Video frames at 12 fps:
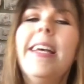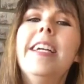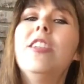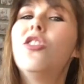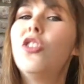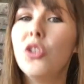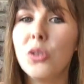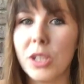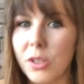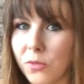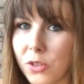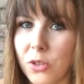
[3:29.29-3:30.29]
It's too
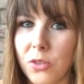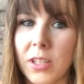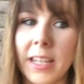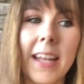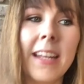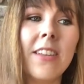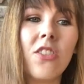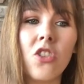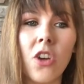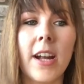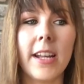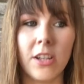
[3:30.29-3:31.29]
confusing and it's
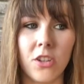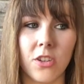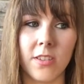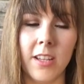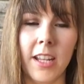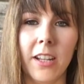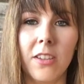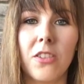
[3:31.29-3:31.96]
not interesting.